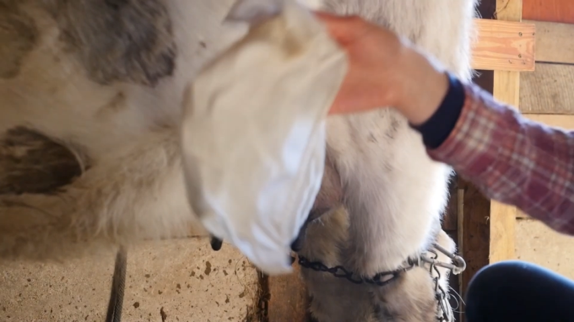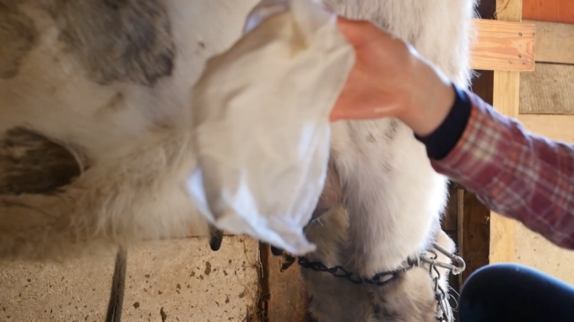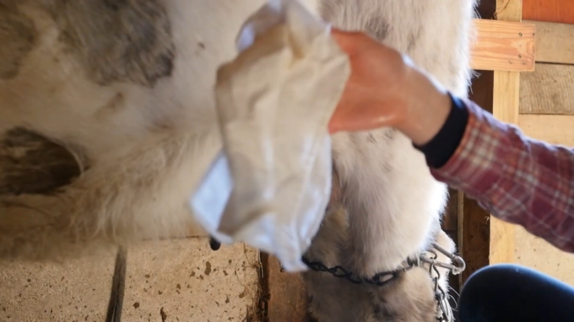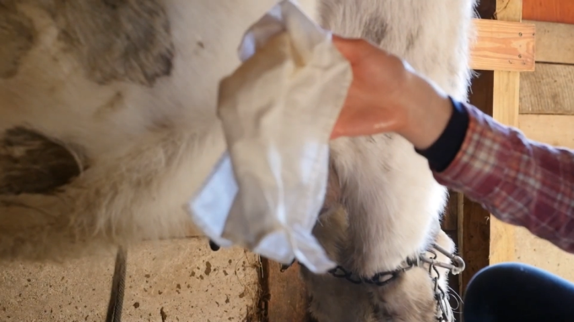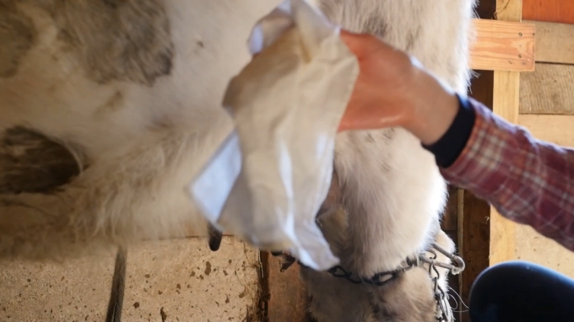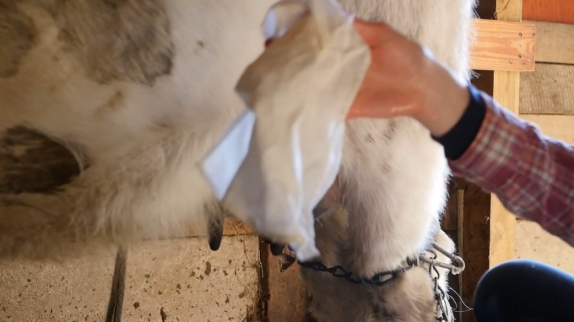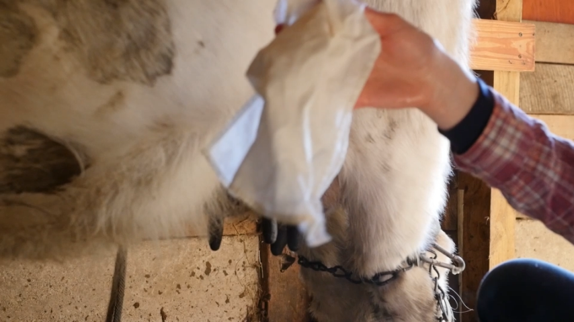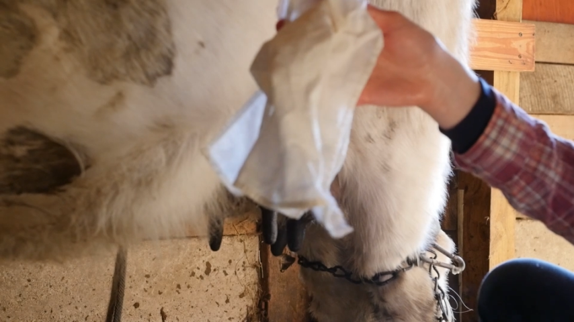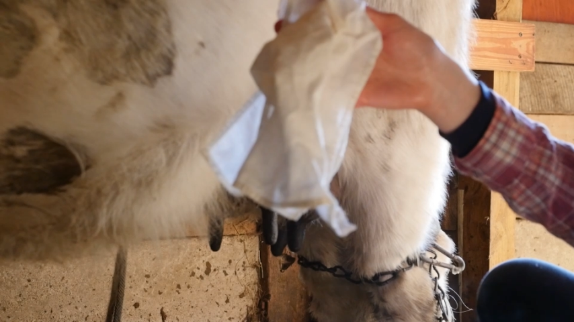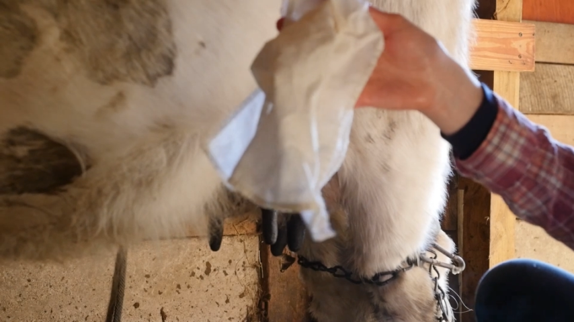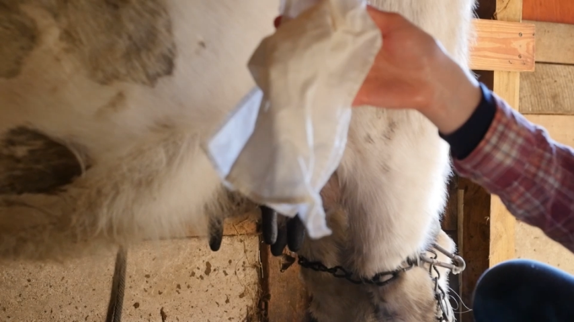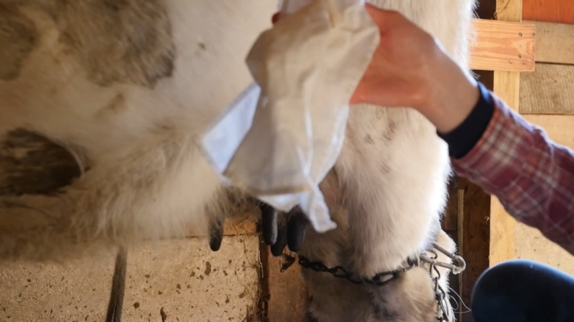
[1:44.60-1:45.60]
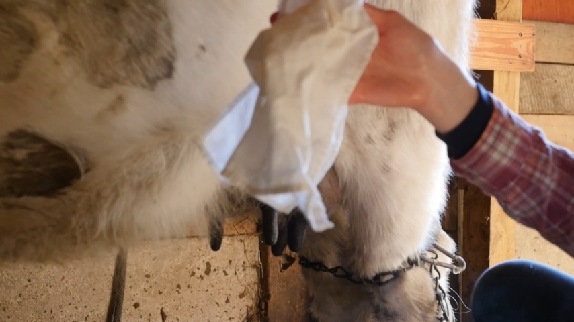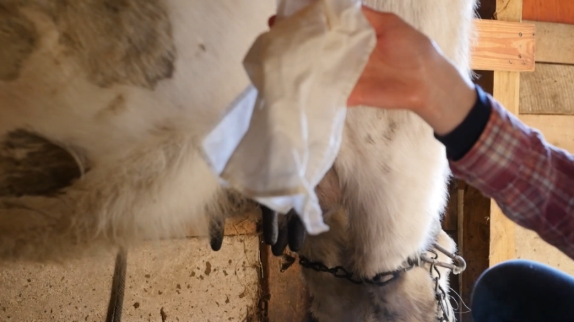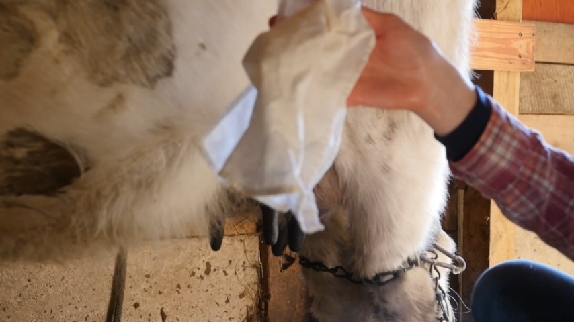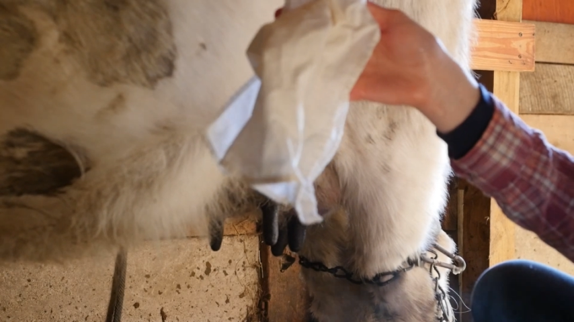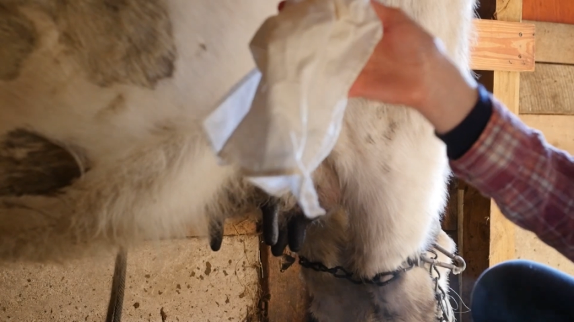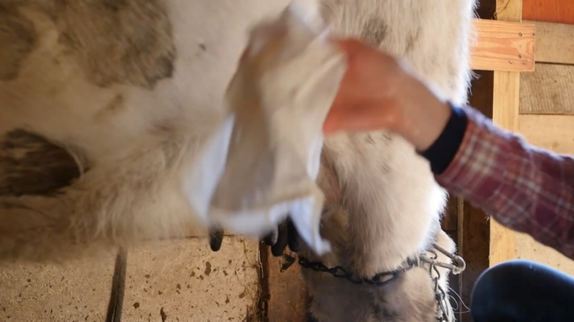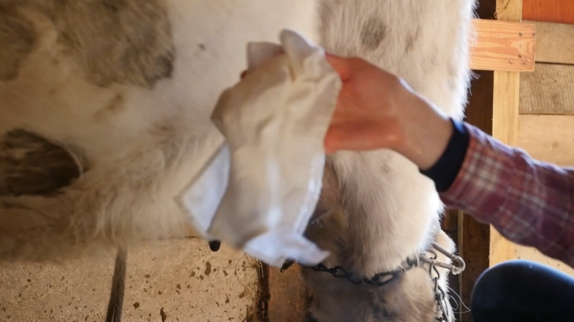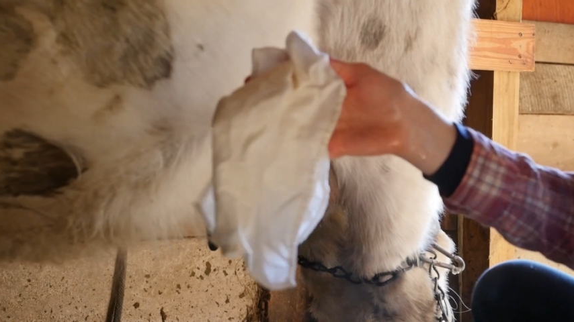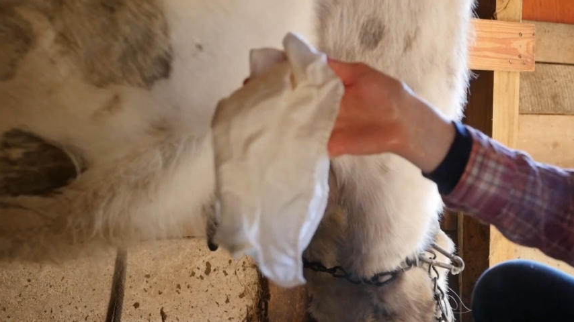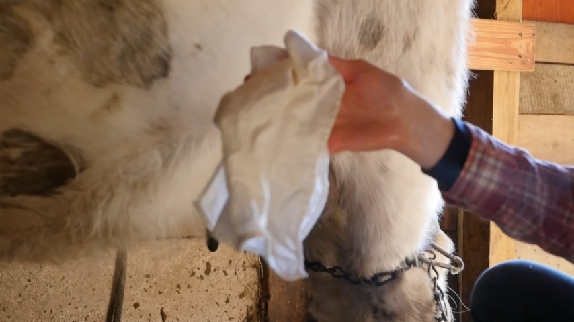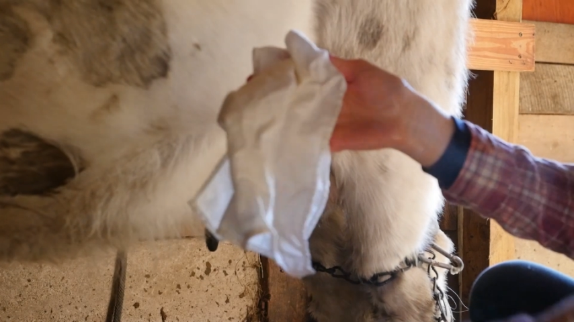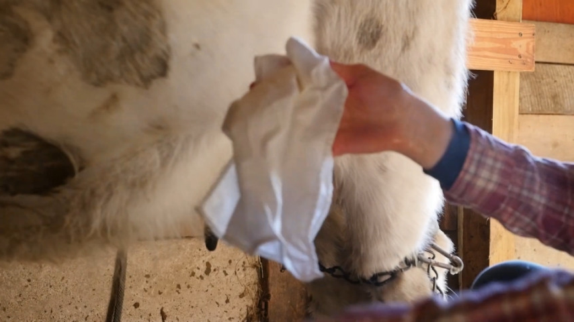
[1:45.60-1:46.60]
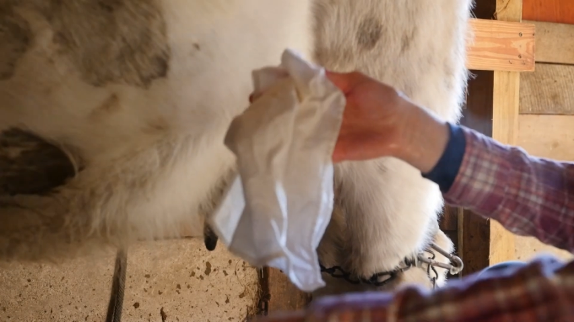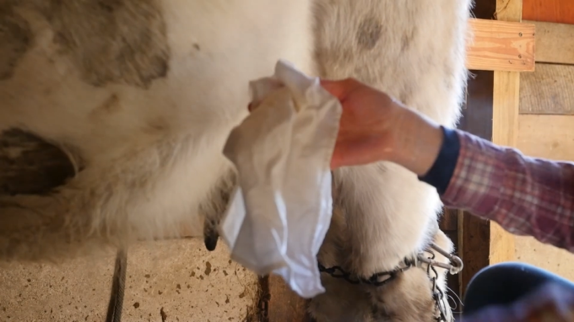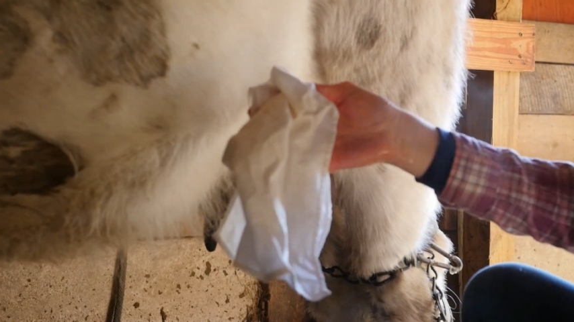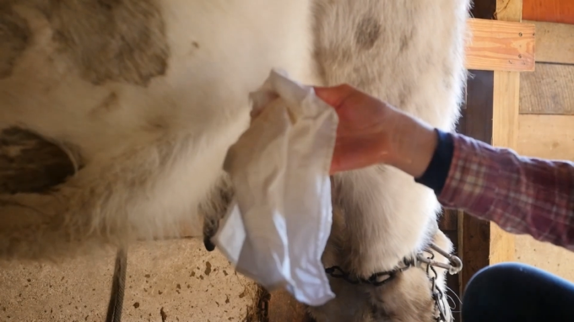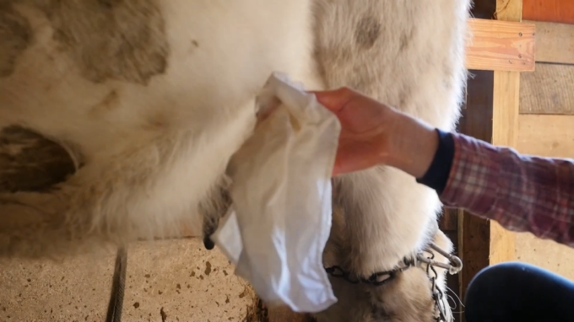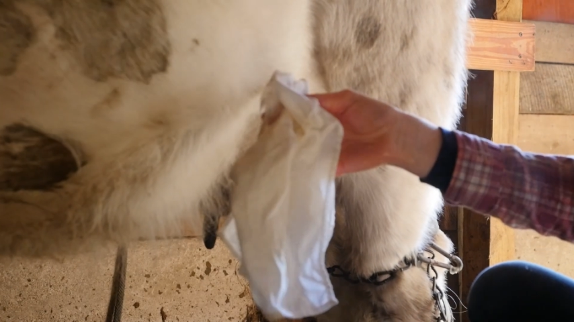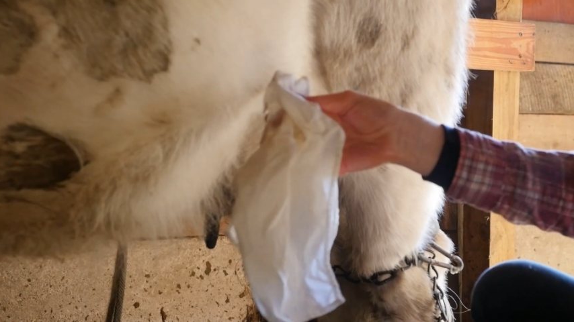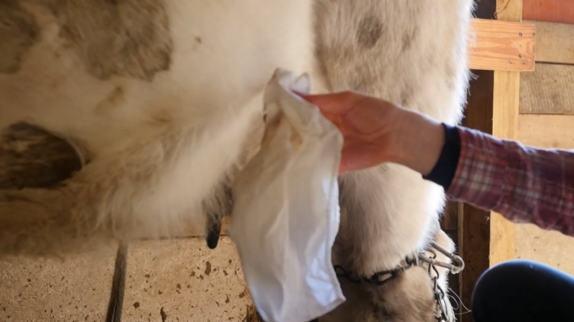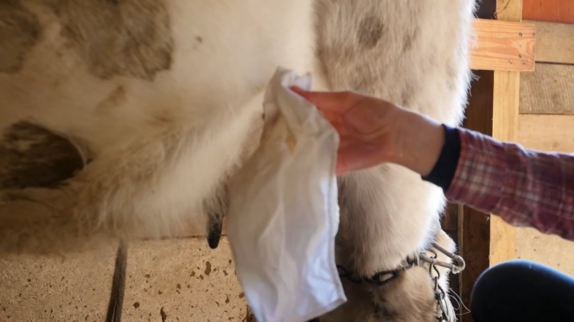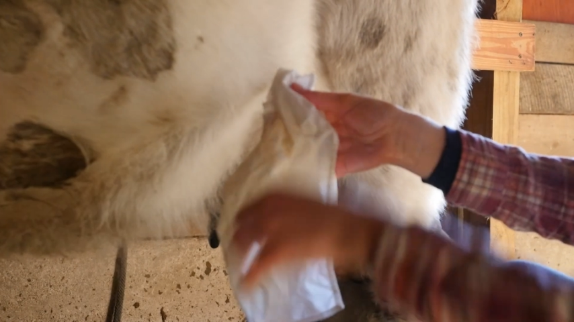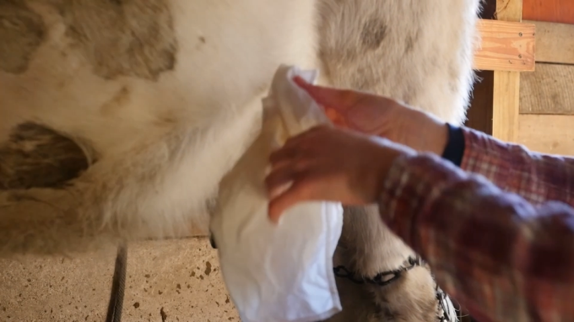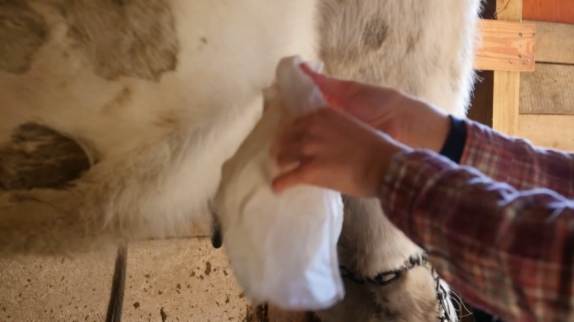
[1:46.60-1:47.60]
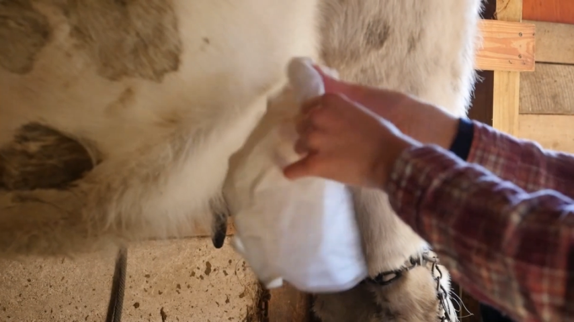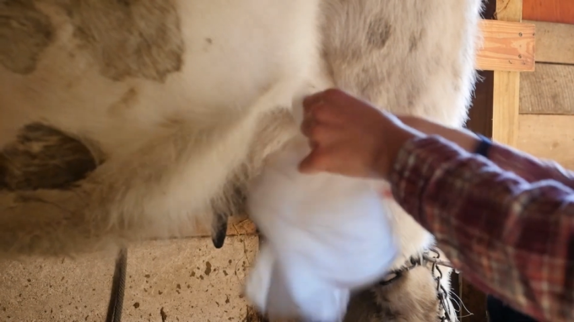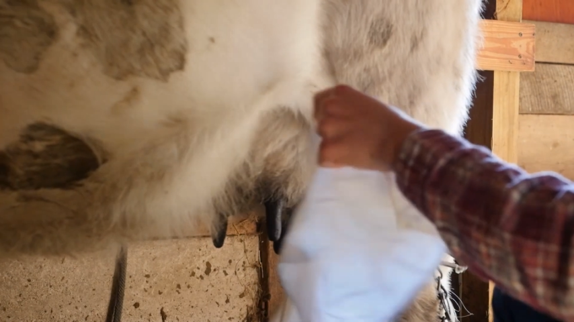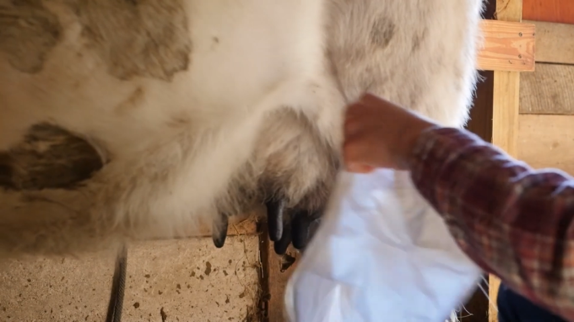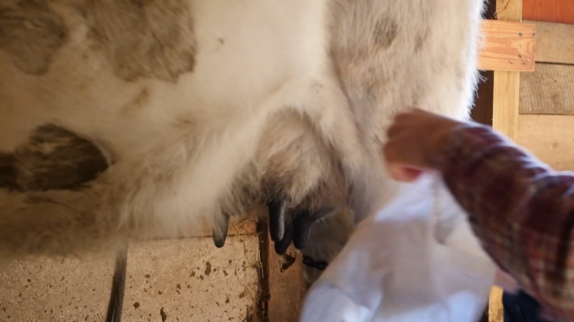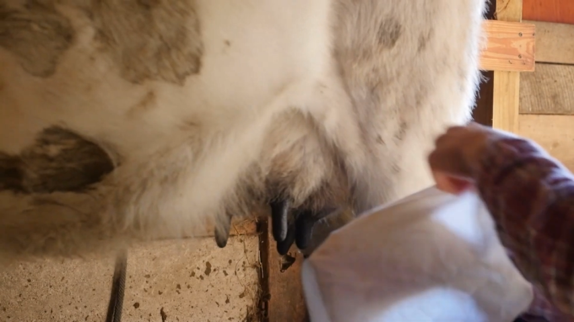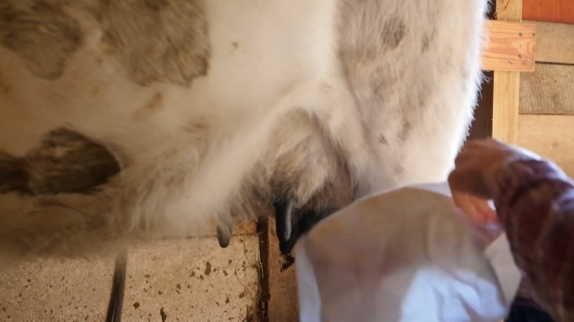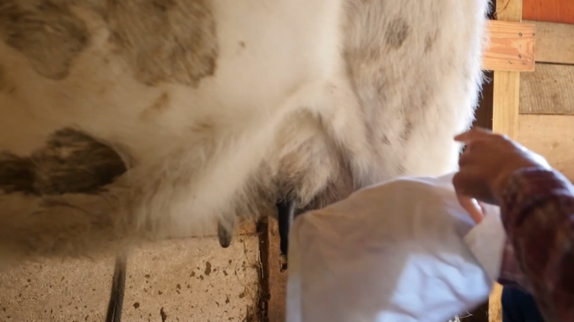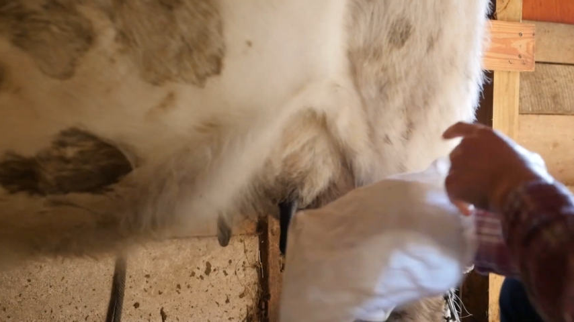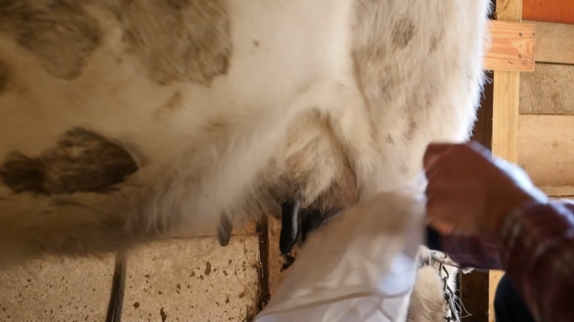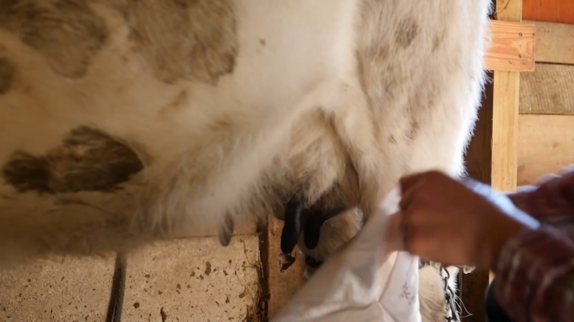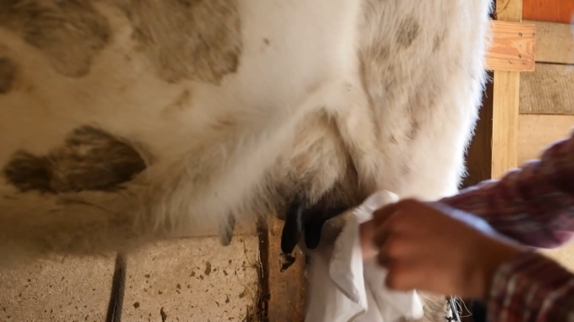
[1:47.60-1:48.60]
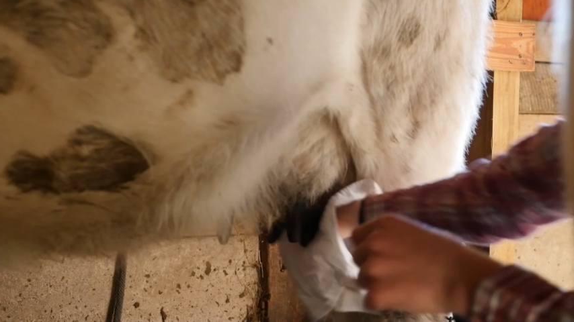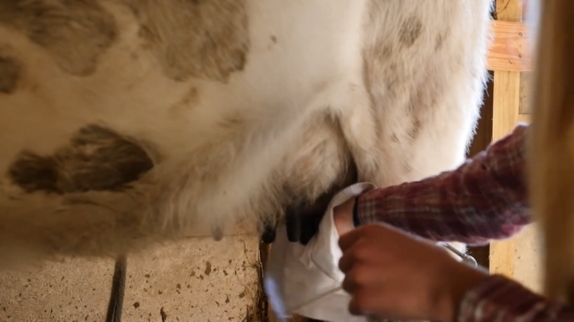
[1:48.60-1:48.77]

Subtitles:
No face is visible, so there are no lips to read.